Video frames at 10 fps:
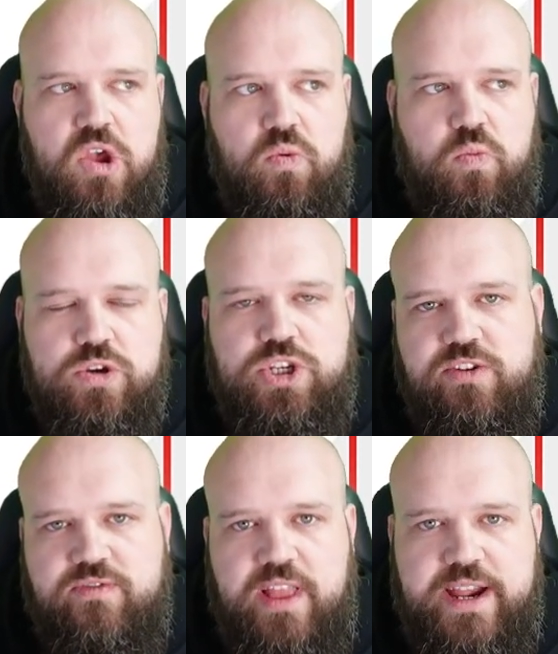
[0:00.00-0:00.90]
Would you
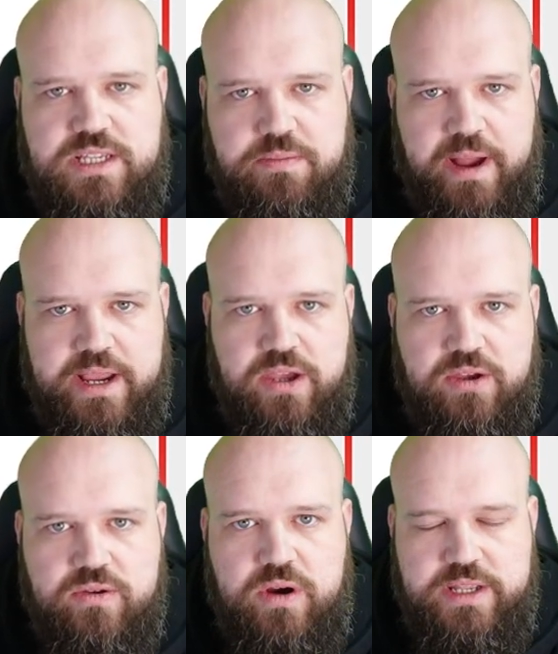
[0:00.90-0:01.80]
fly to
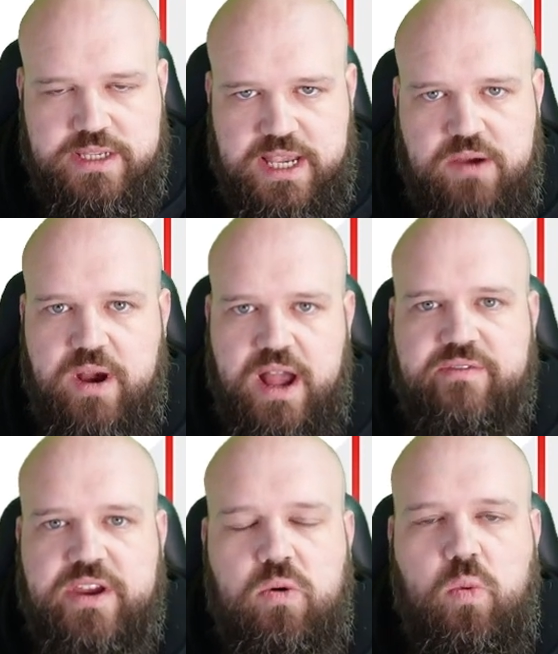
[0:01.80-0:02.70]
Baku and say we're
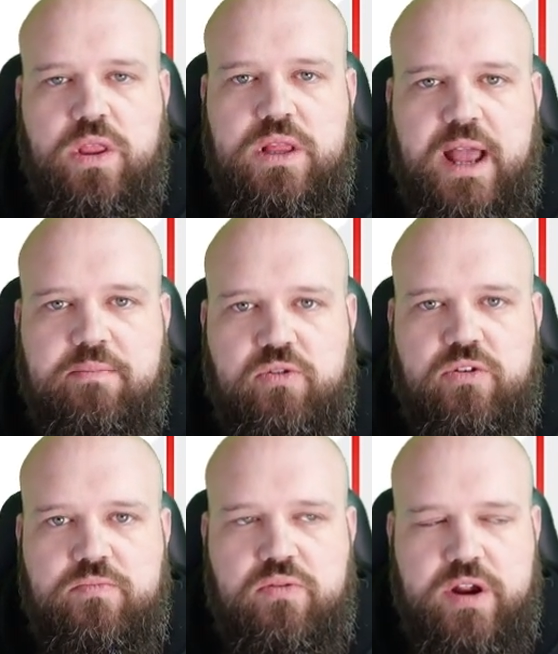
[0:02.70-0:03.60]
having a one lap
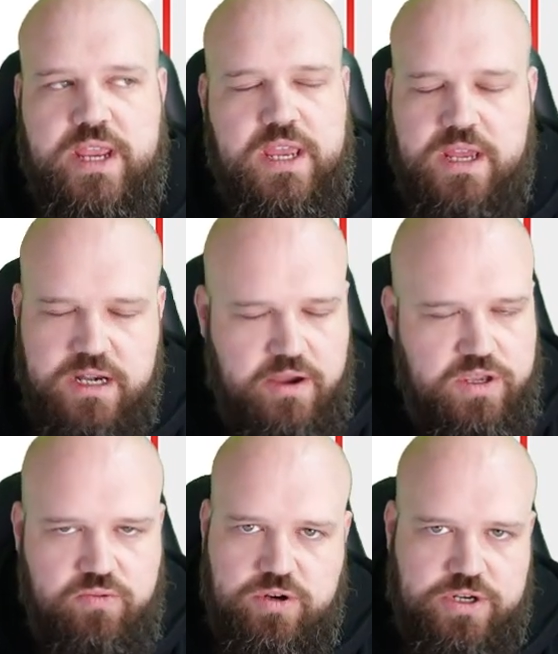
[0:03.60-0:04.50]
Grand Prix? No,
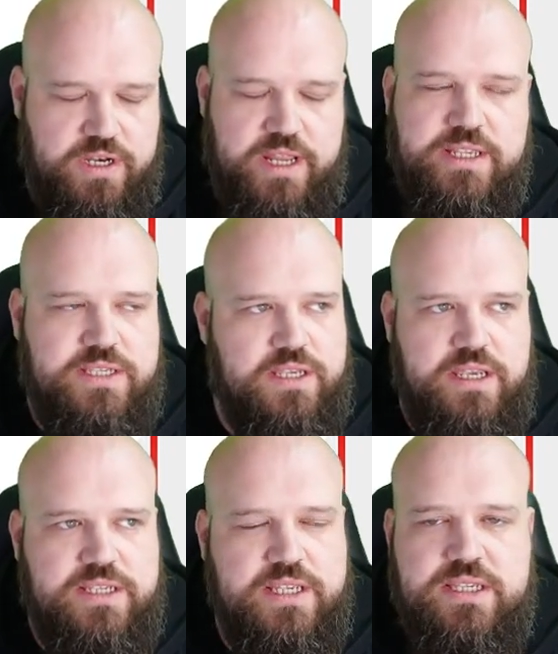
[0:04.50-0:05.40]
you wouldn't. It's
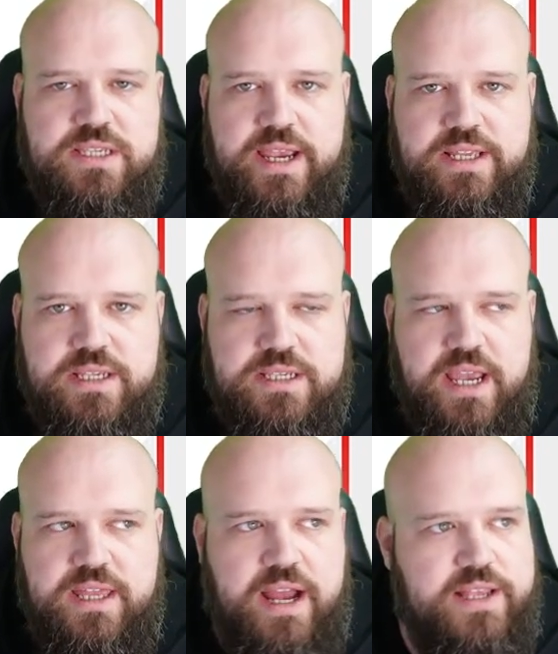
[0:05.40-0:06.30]
insane to
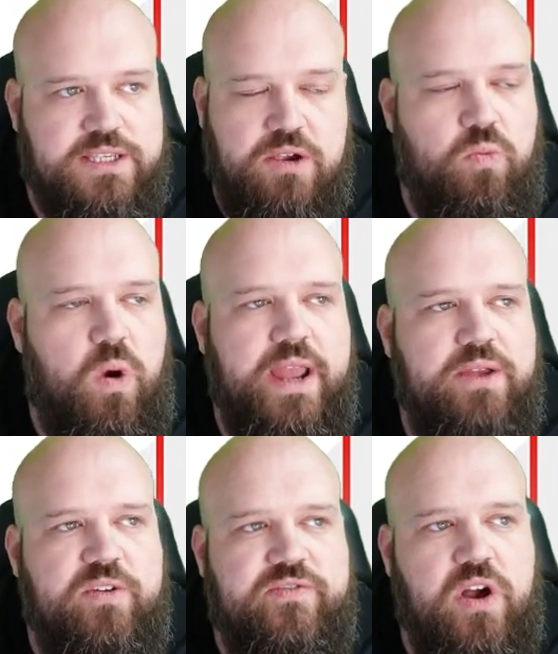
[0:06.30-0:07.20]
say that. So why
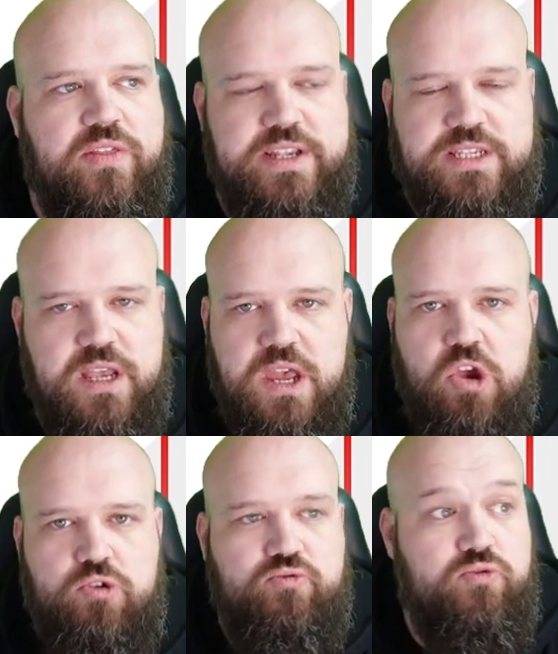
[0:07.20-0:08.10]
we've got this
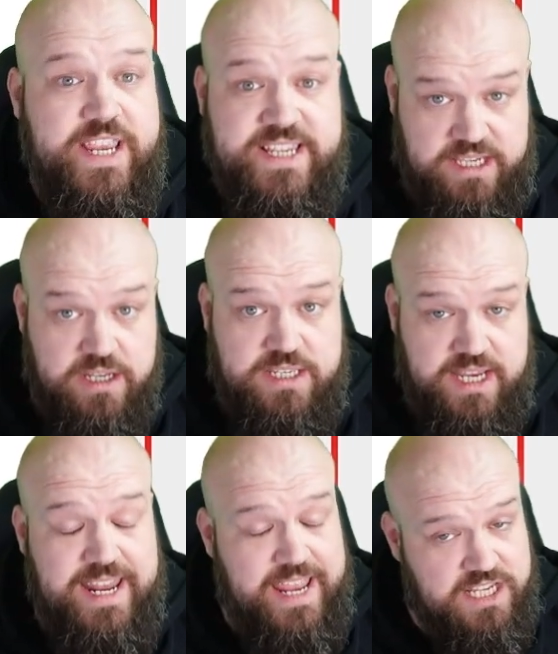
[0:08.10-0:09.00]
recent,
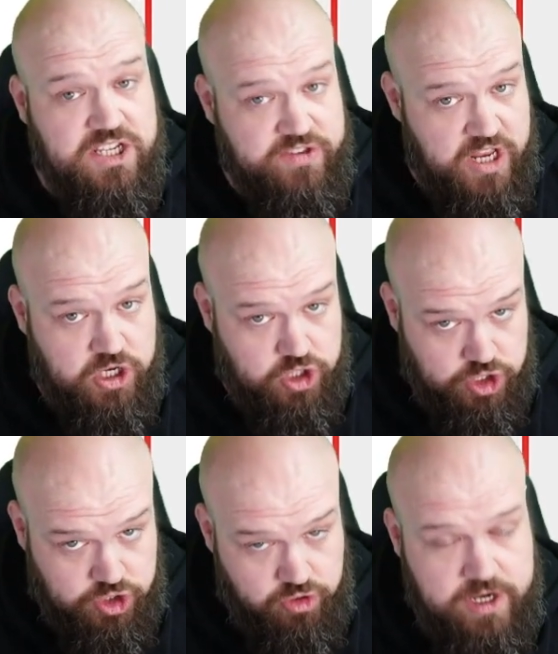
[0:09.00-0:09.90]
and it is an
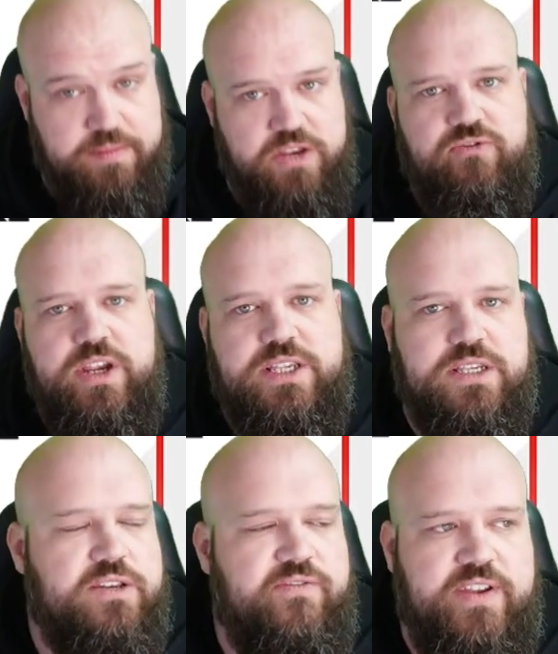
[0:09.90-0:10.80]
extremely
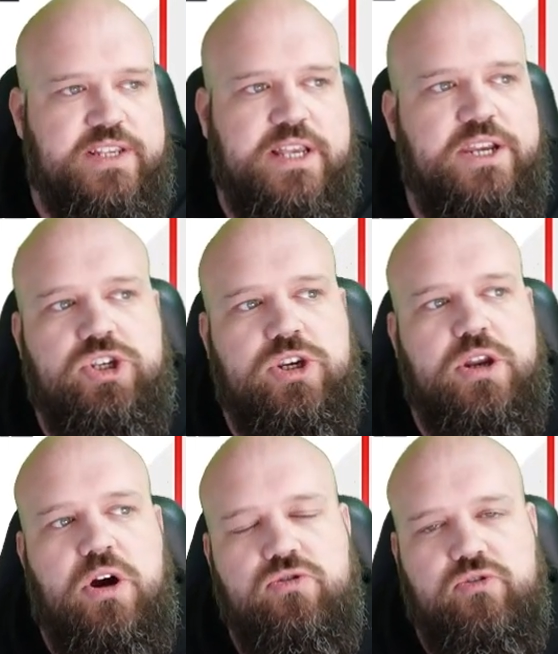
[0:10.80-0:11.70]
recent fixation
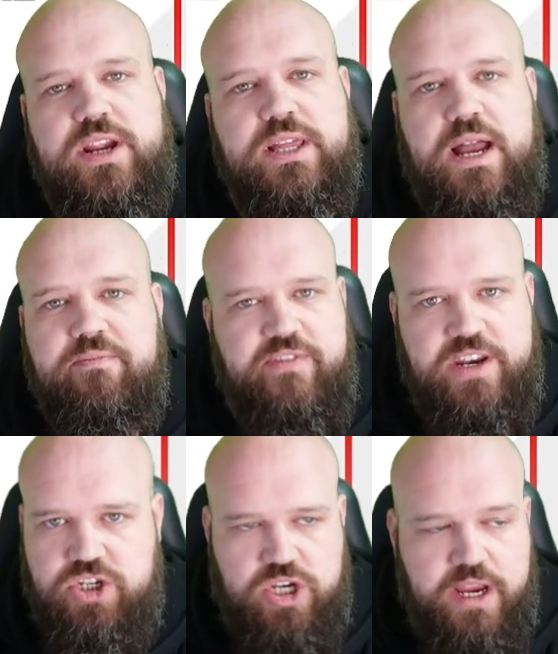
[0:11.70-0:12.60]
on green lap
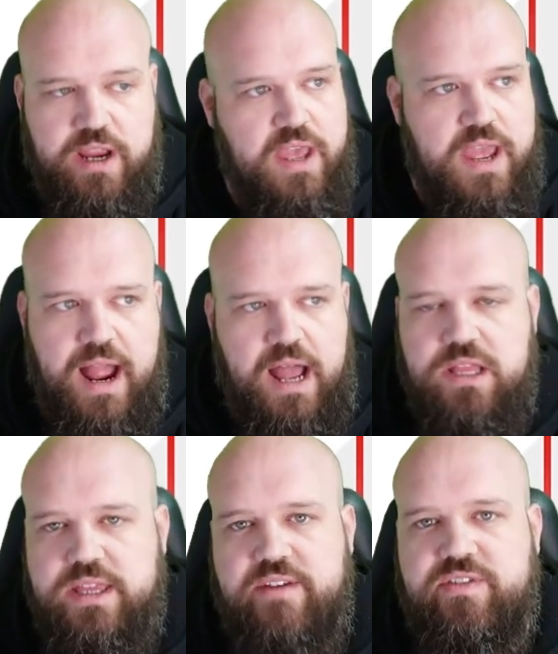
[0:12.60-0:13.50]
finishing, I'll
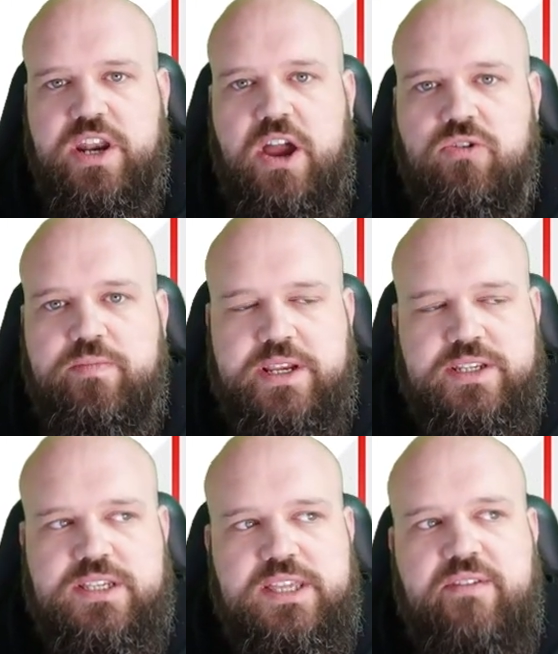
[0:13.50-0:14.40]
never know, because
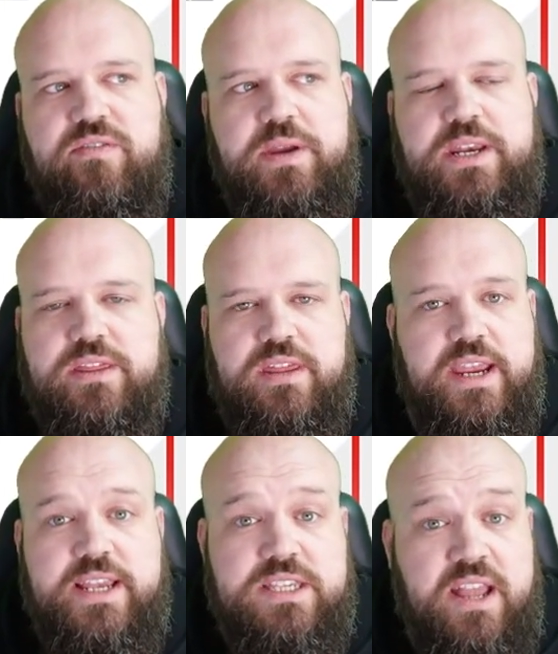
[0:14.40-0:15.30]
it's never been a thing.
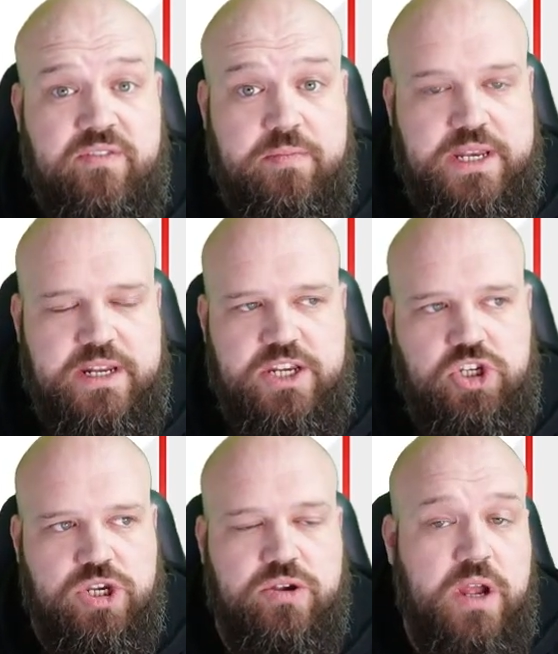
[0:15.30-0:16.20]
It's never been an
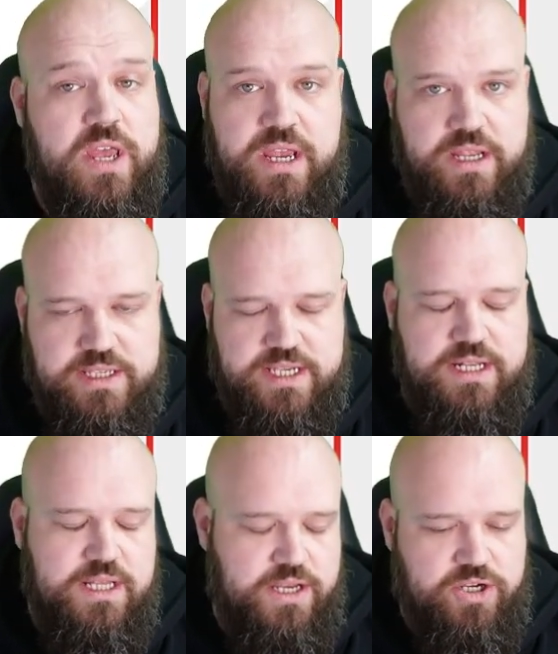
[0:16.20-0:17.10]
issue
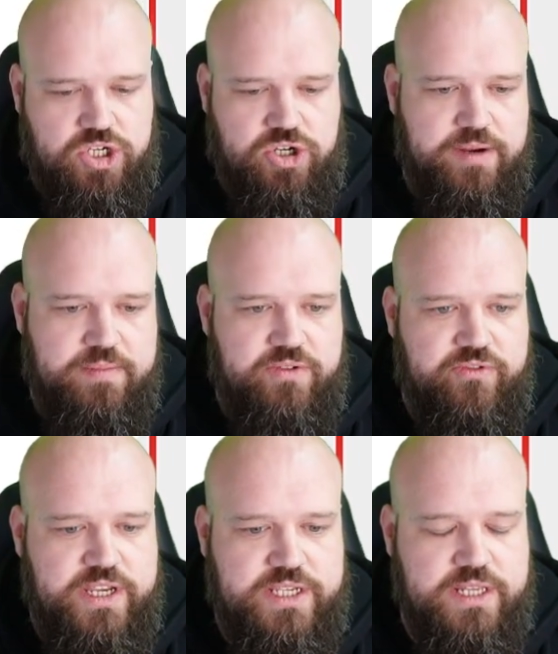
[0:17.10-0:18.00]
until extremely
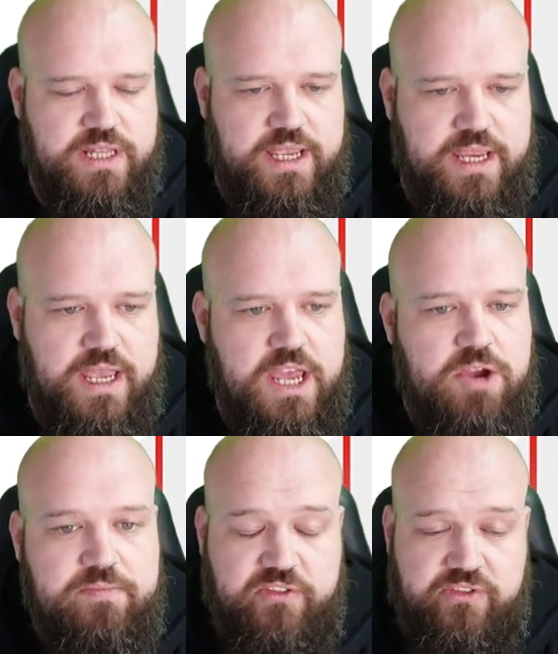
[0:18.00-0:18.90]
recently.
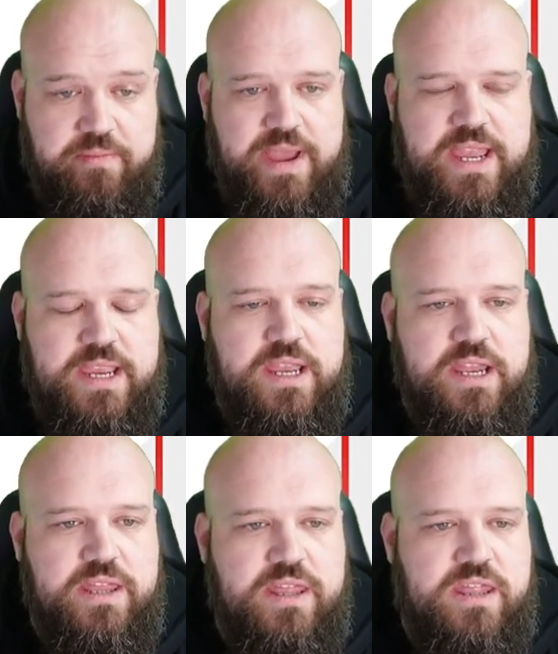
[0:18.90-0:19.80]
But for me,
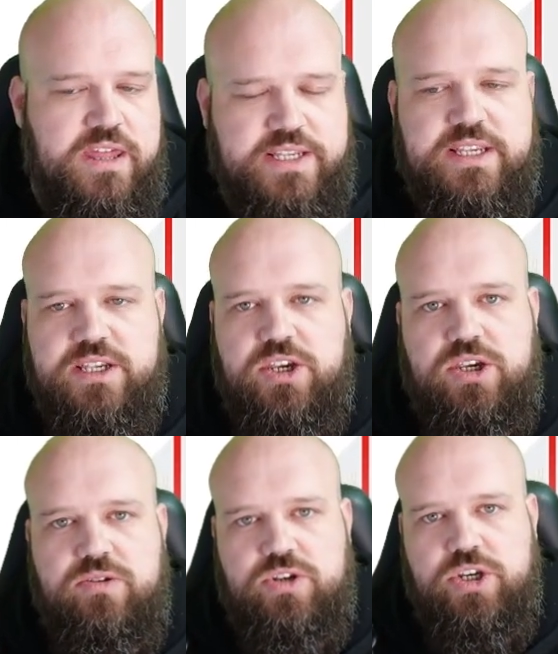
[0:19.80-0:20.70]
this is a
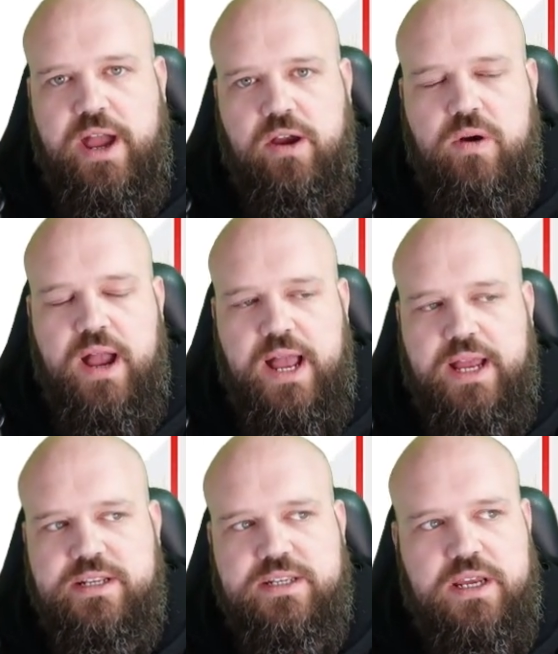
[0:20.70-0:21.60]
huge no.
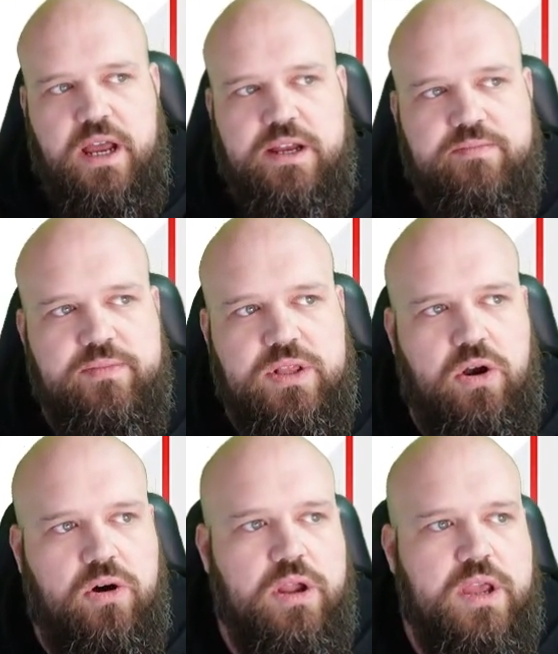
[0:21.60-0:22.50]
And
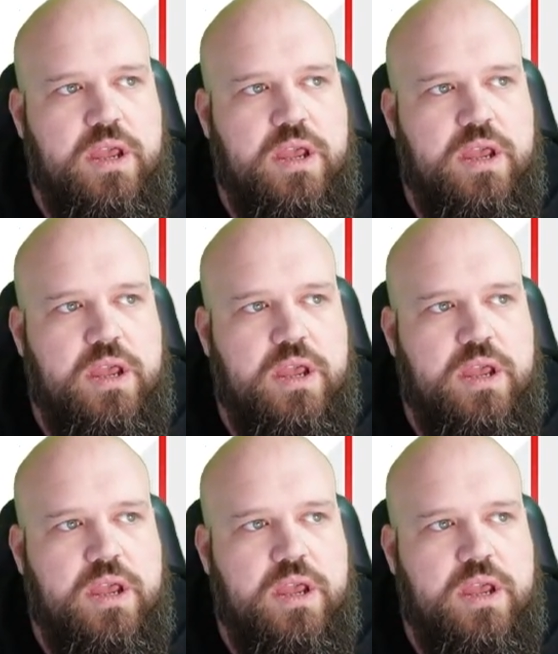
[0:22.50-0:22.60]
look,